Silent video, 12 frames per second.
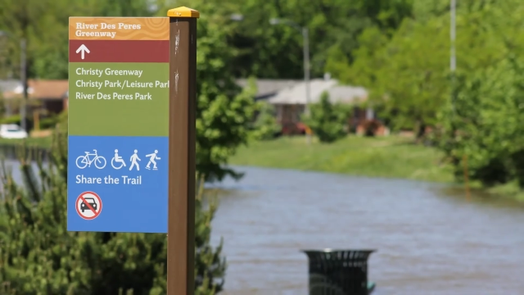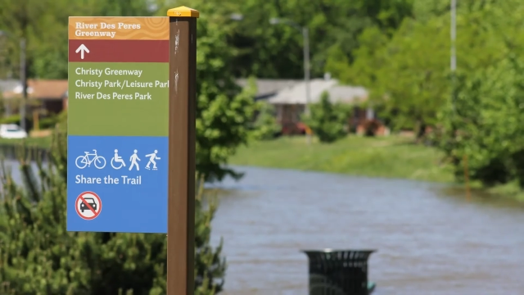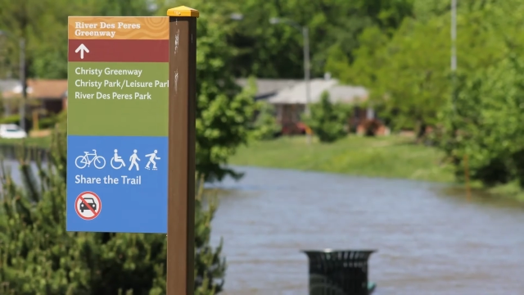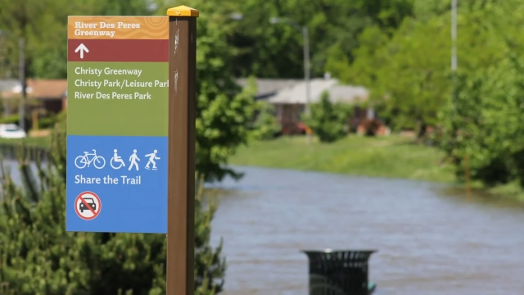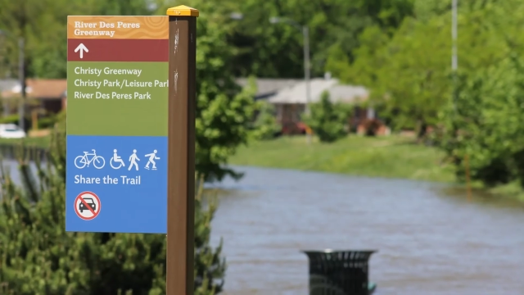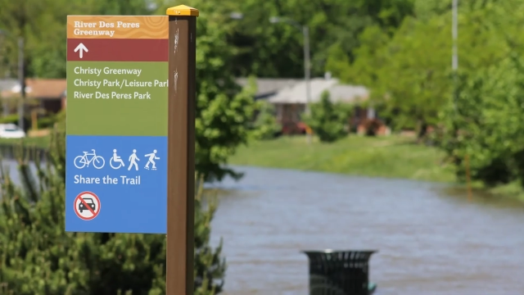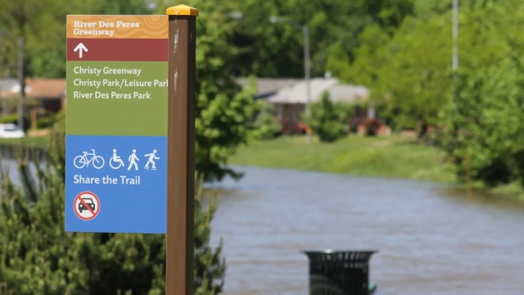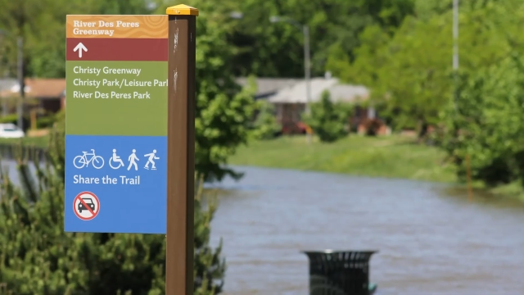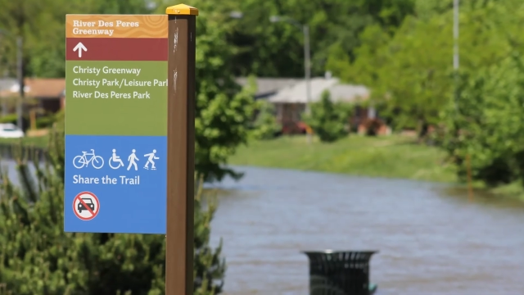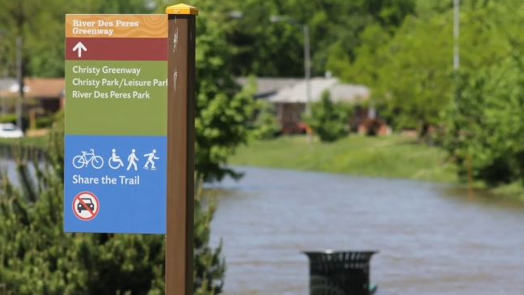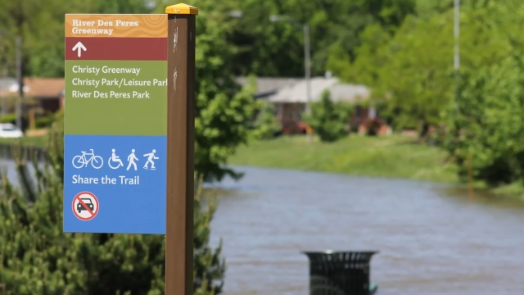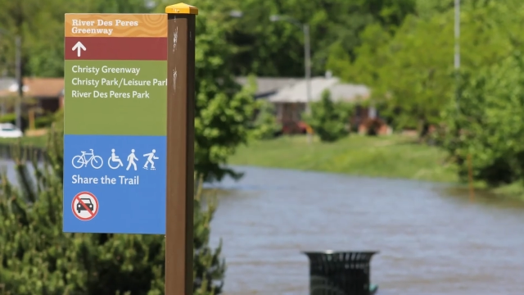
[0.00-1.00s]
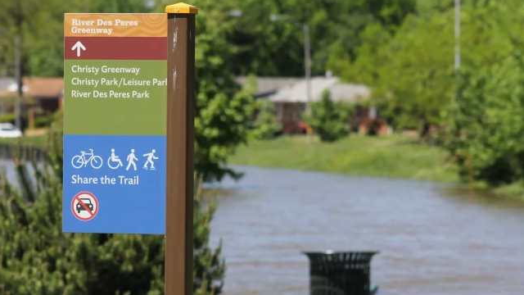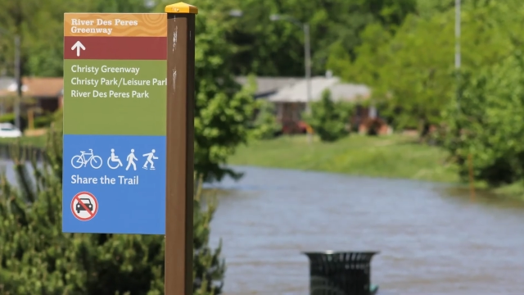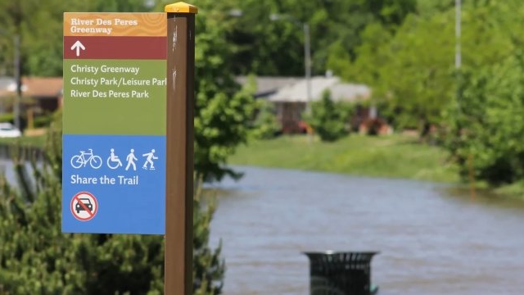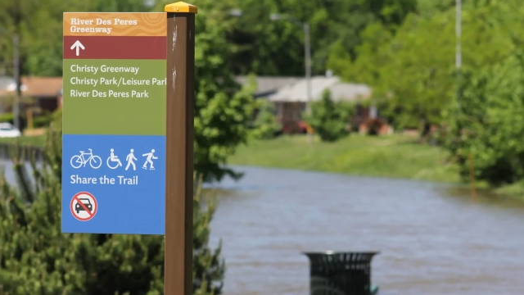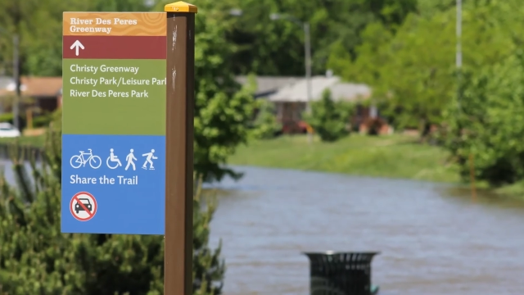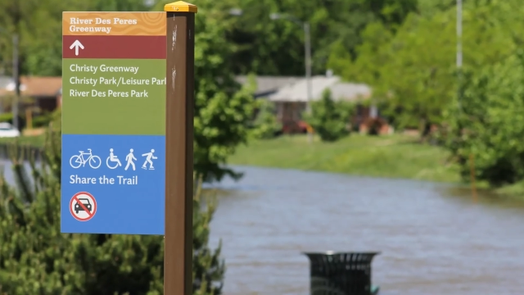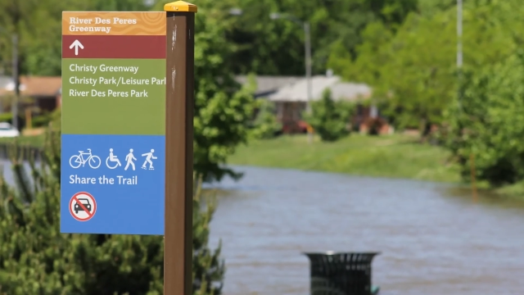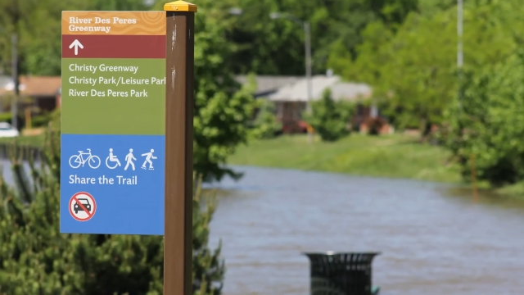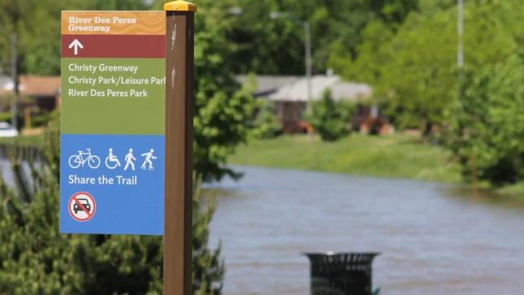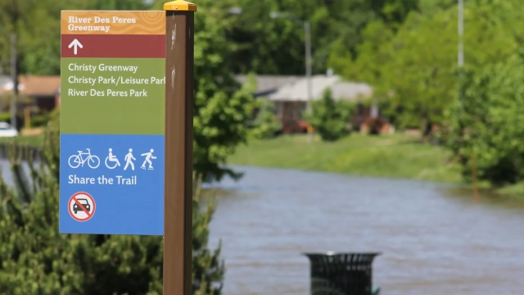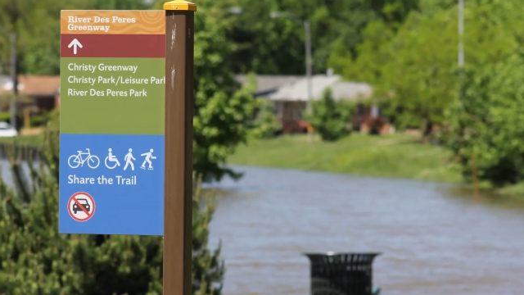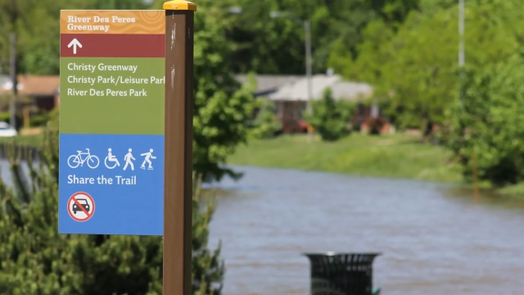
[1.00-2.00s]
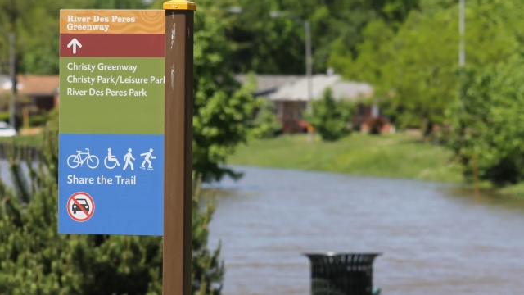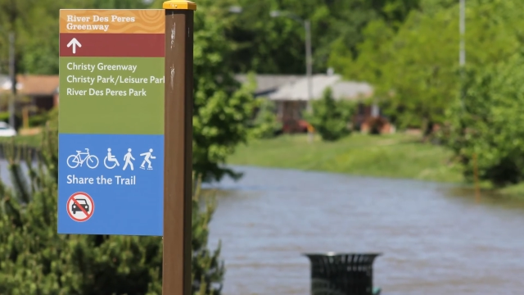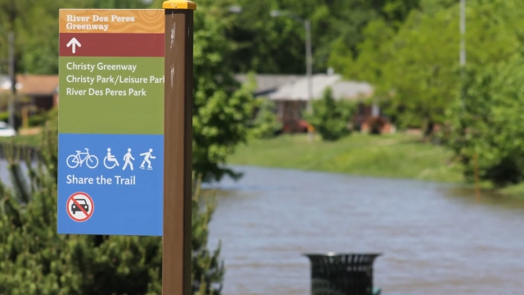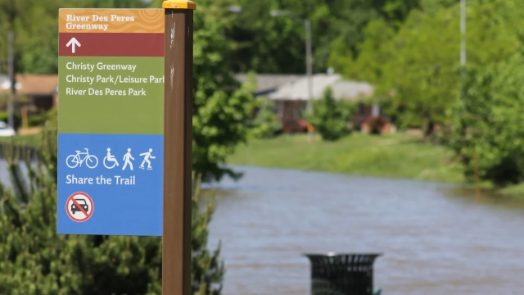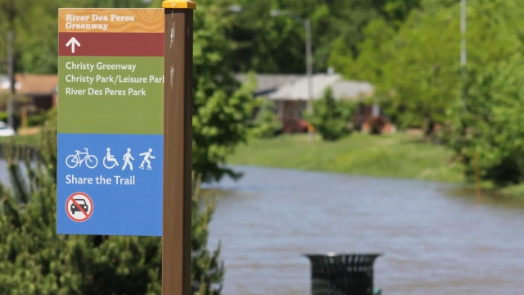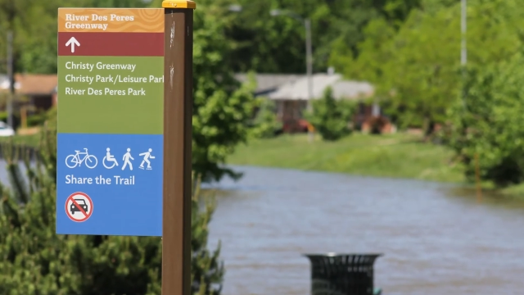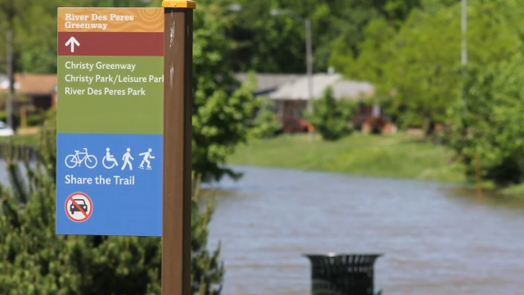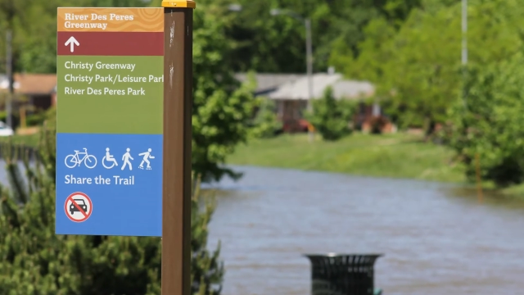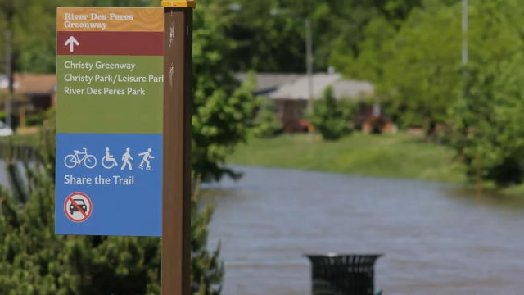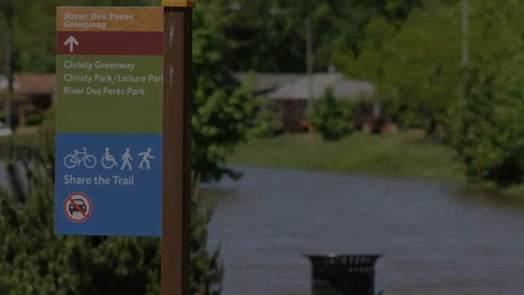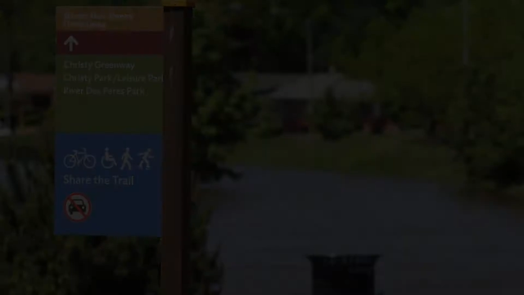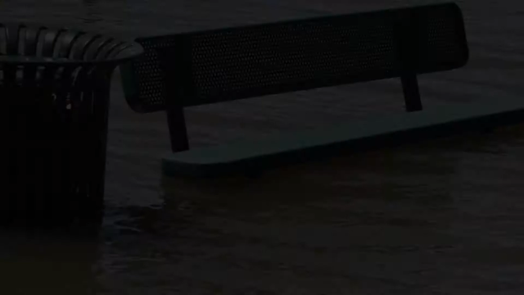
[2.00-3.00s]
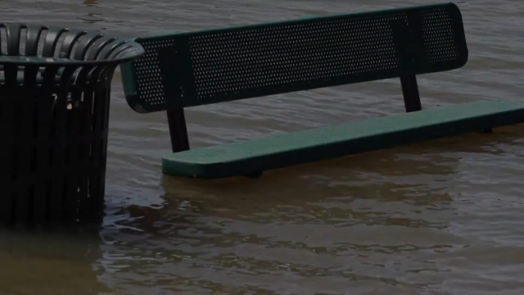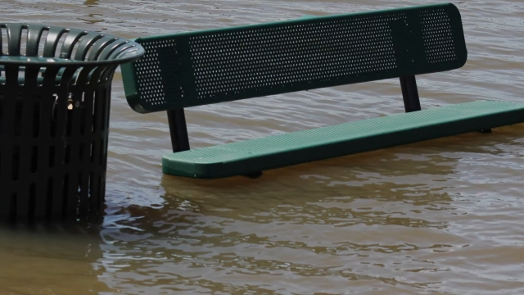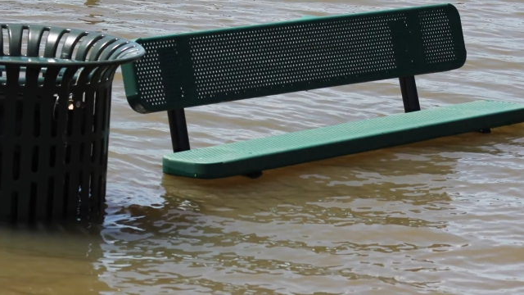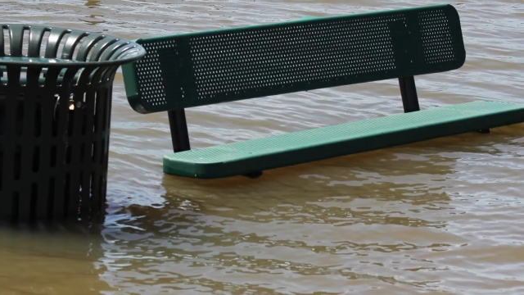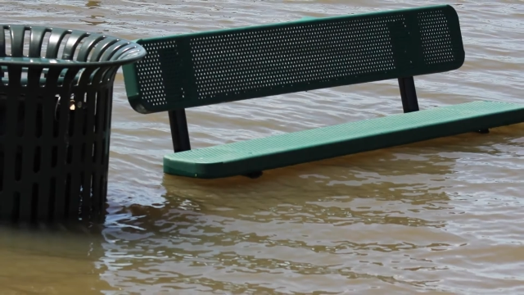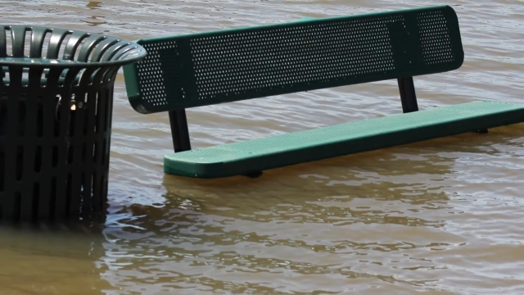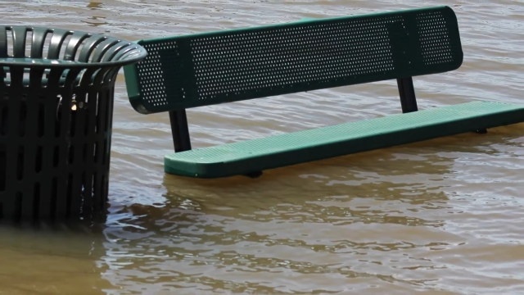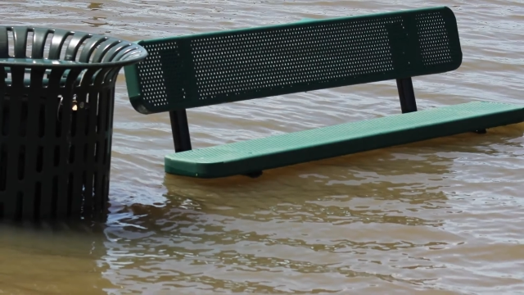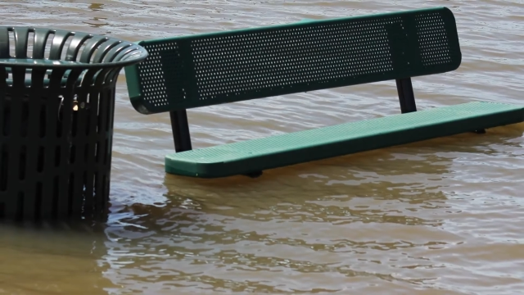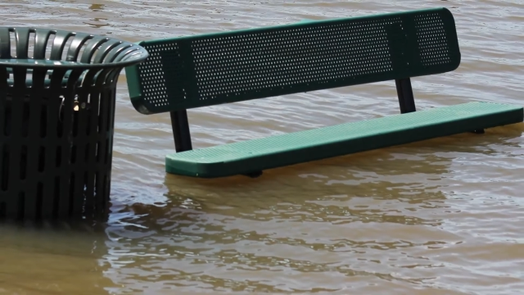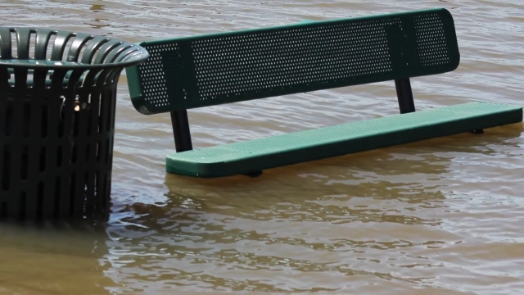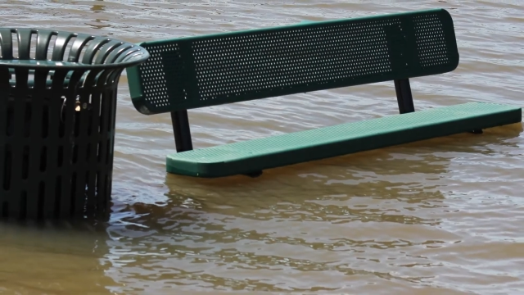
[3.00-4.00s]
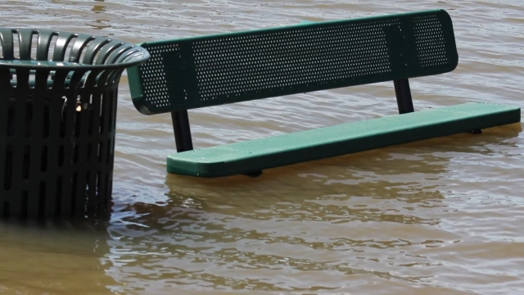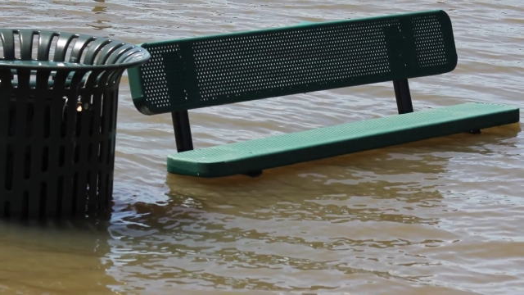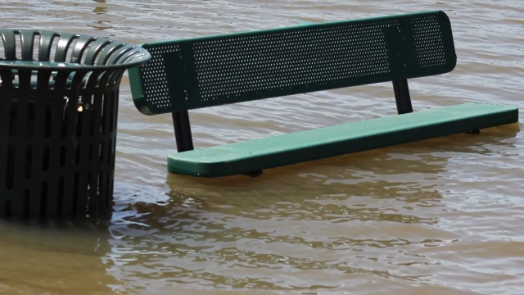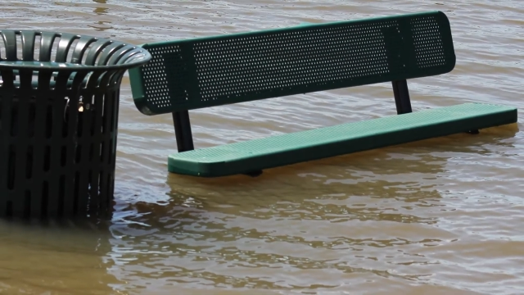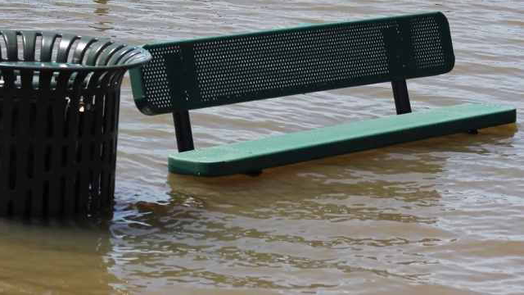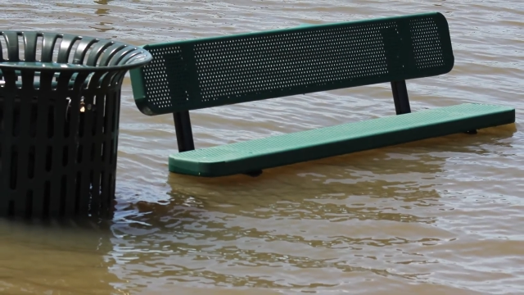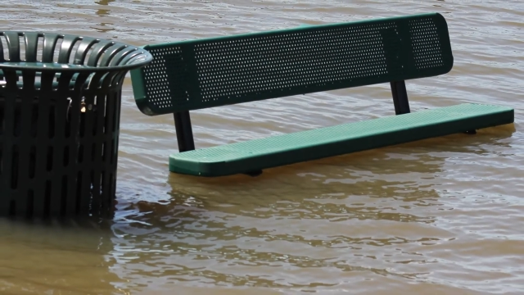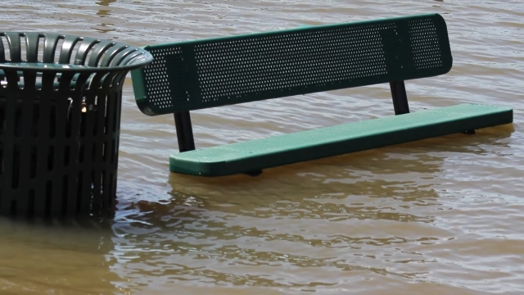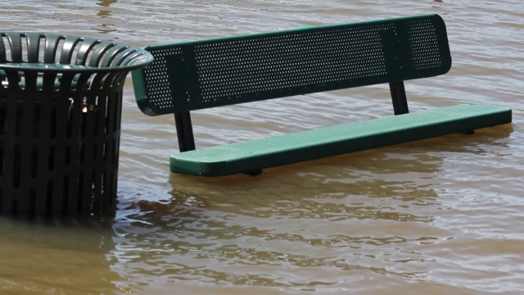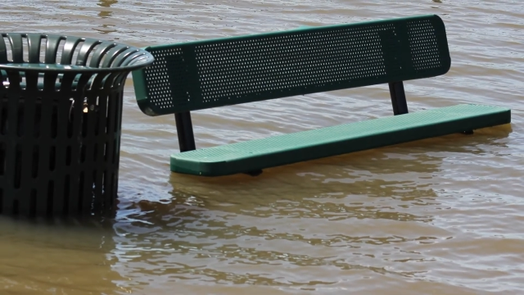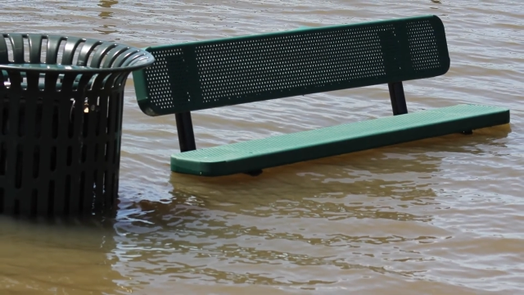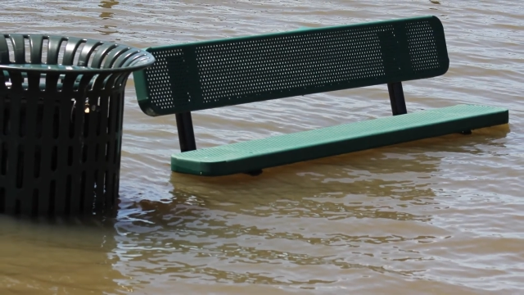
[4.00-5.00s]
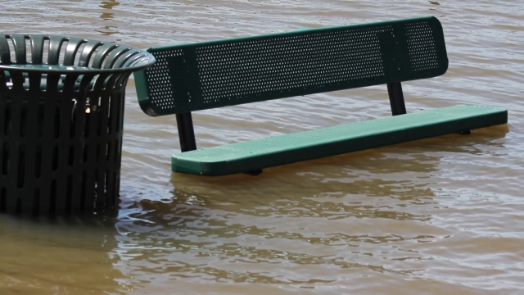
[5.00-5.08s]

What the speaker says: Nobody's mouth can be seen.